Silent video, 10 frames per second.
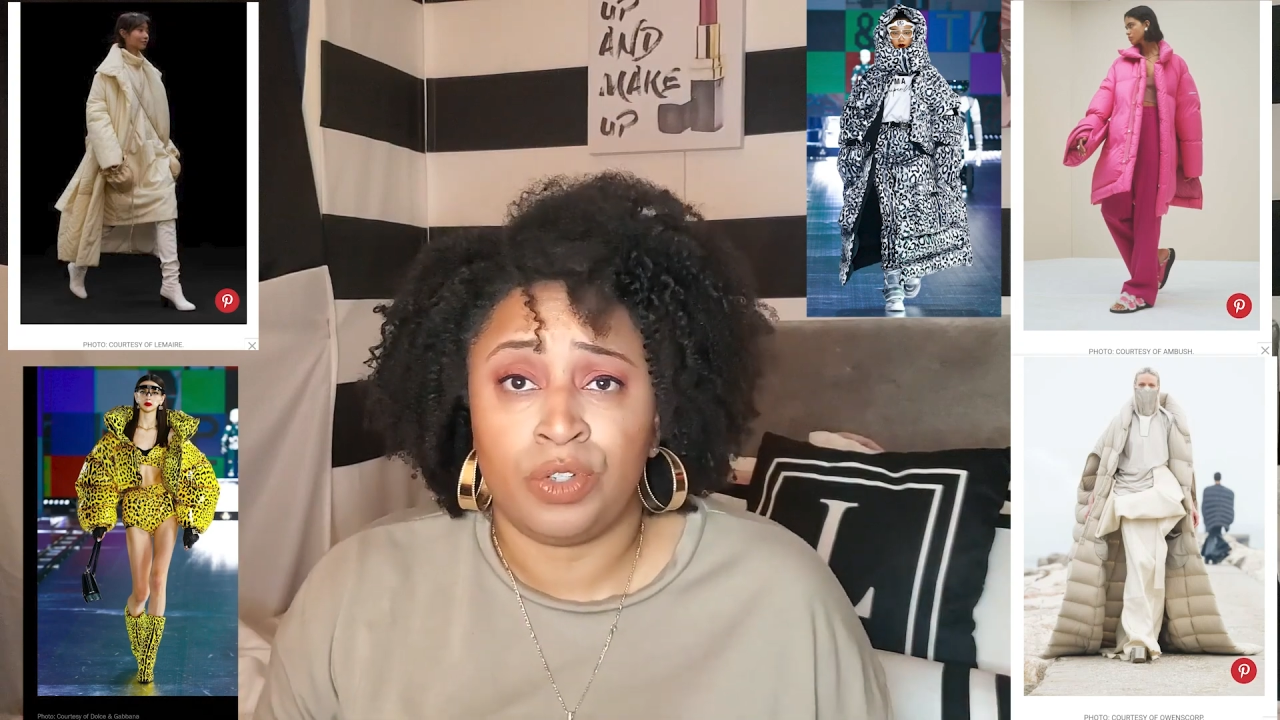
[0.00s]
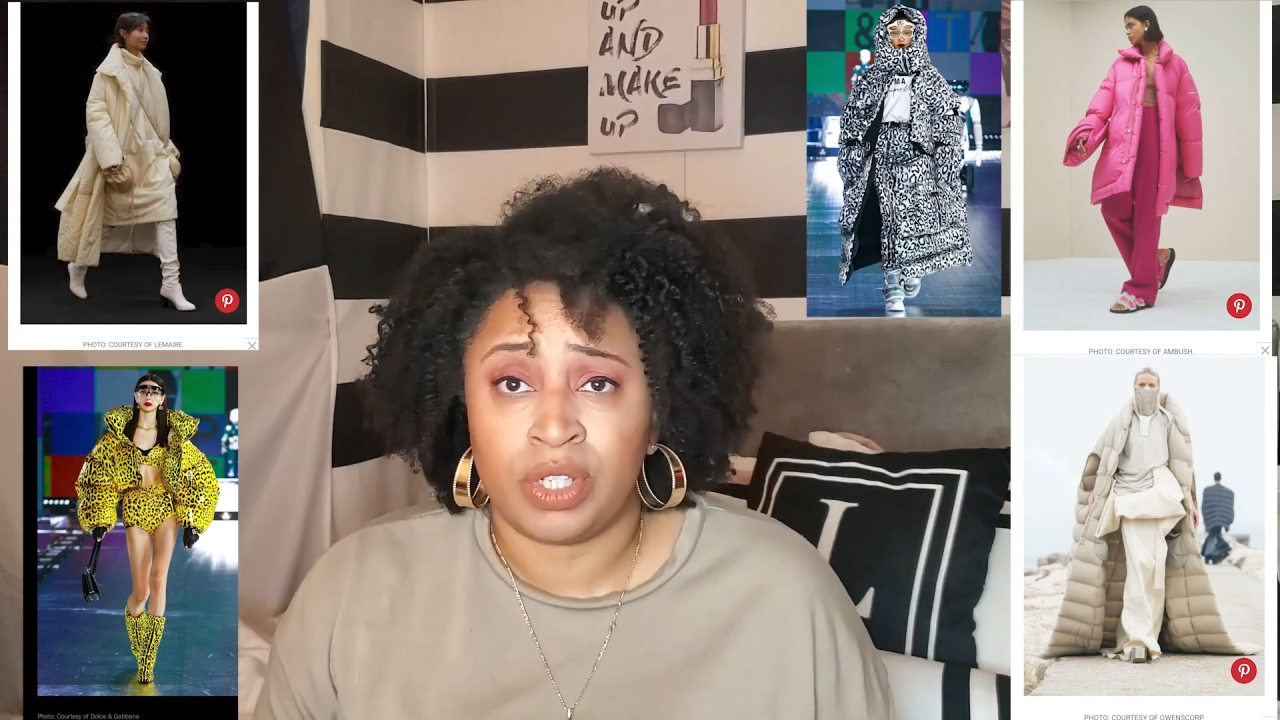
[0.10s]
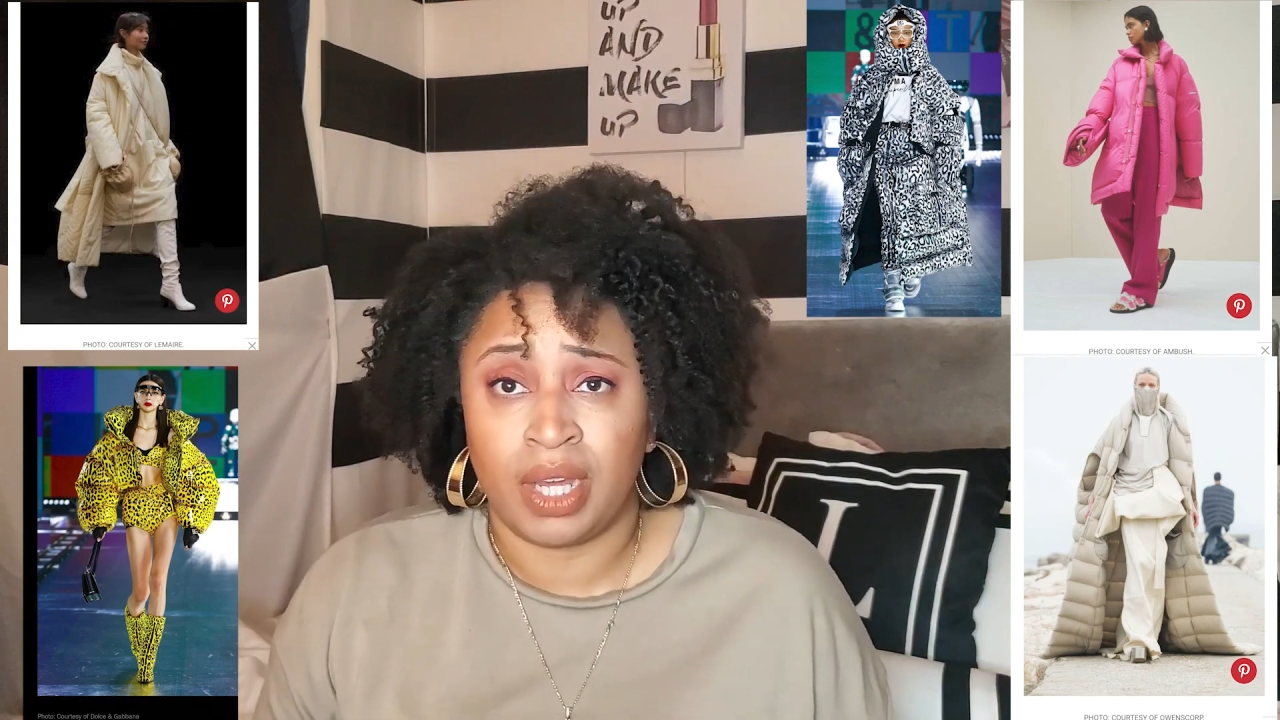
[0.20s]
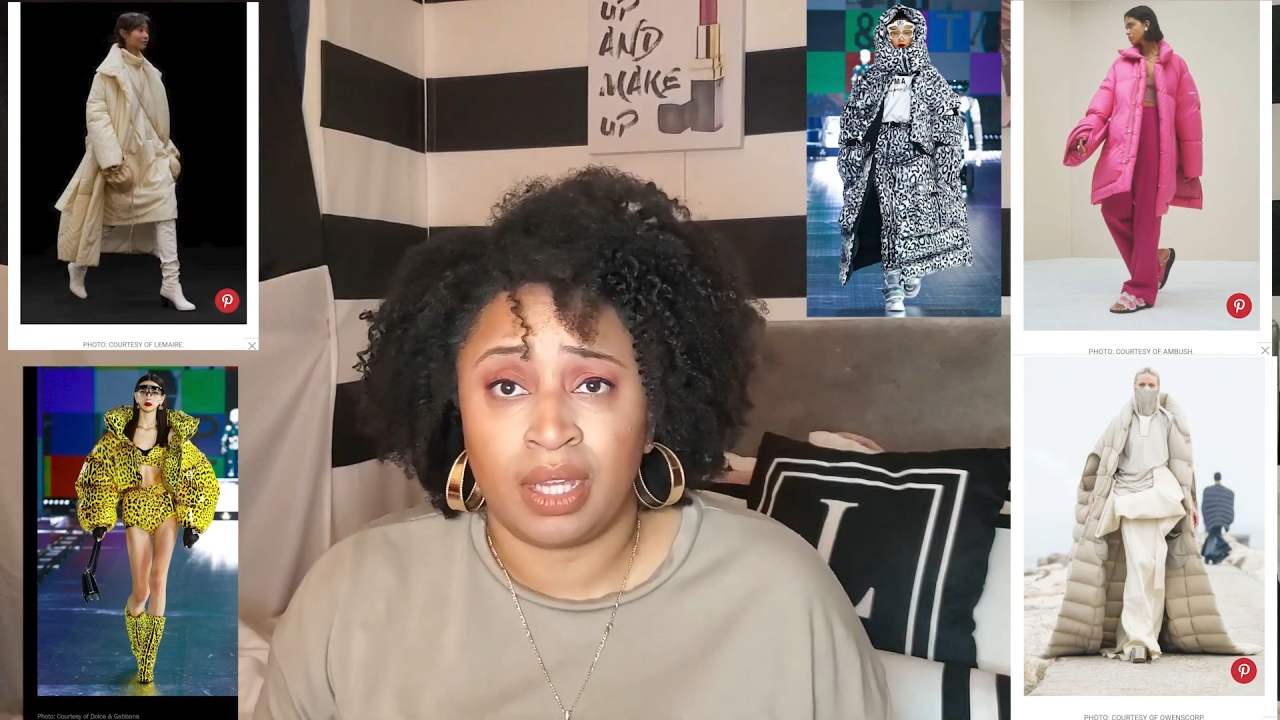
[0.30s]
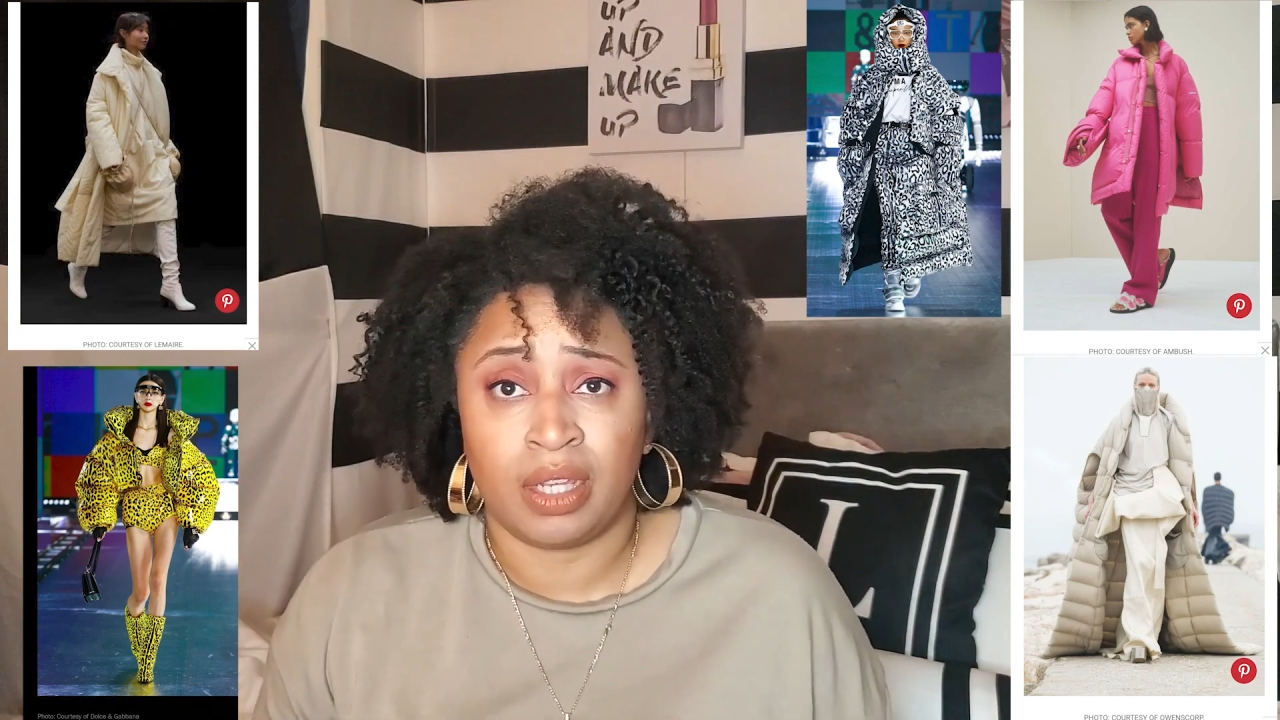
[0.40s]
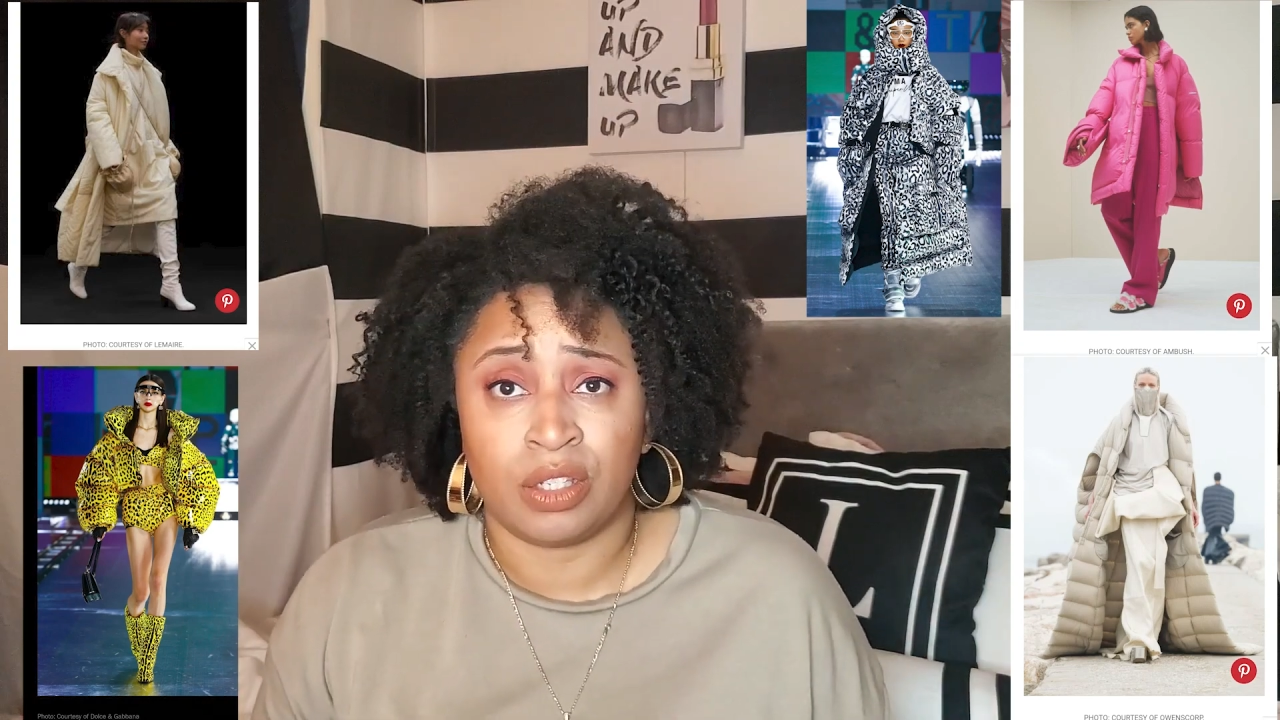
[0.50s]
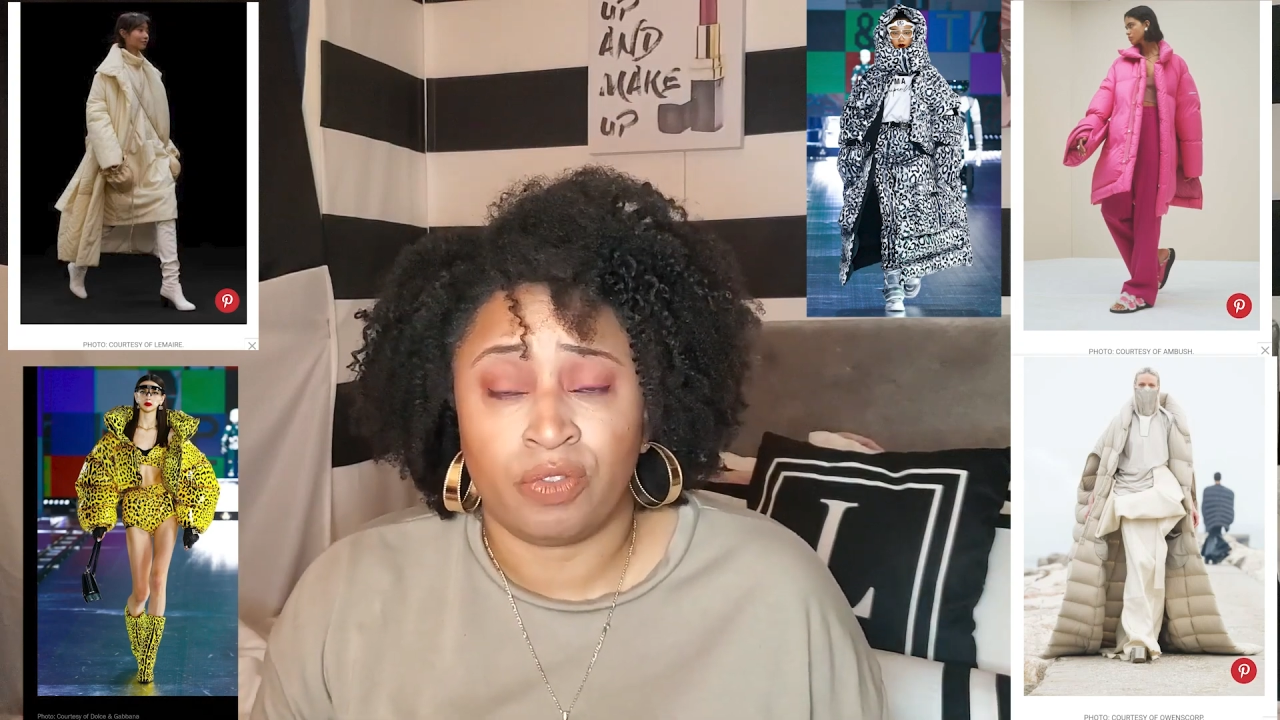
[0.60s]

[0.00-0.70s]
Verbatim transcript: thing this